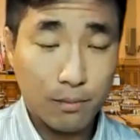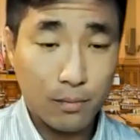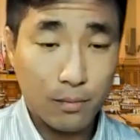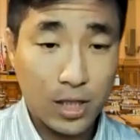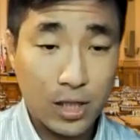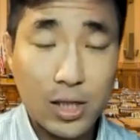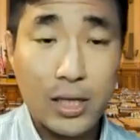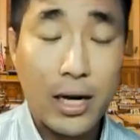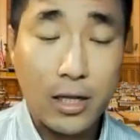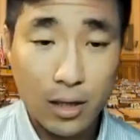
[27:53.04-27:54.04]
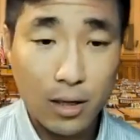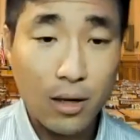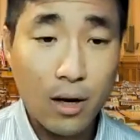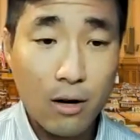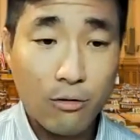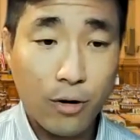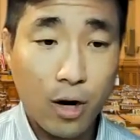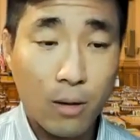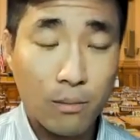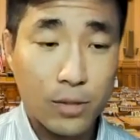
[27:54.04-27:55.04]
disconnected
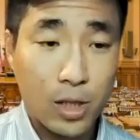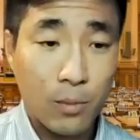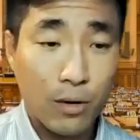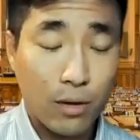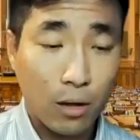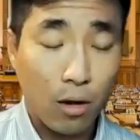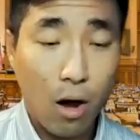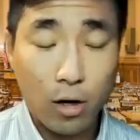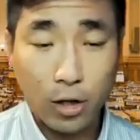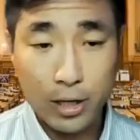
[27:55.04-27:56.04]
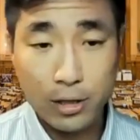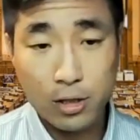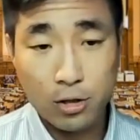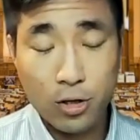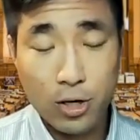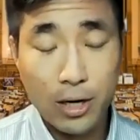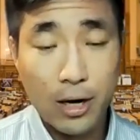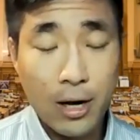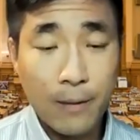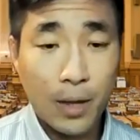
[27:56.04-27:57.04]
from some of the longer history
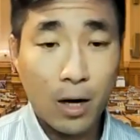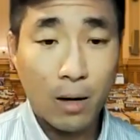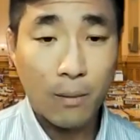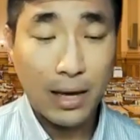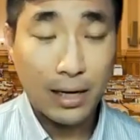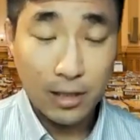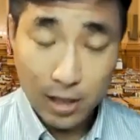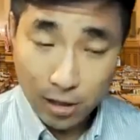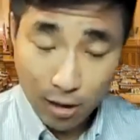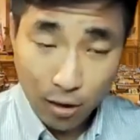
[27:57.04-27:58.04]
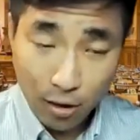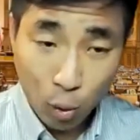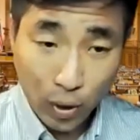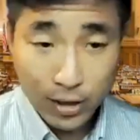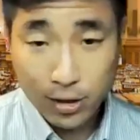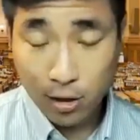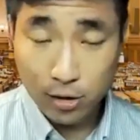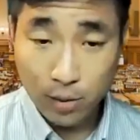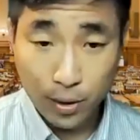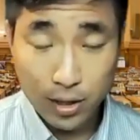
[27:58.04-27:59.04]
that exists on the West Coast in
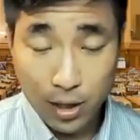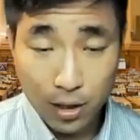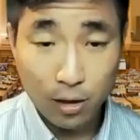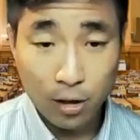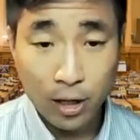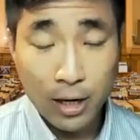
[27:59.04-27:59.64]
particular,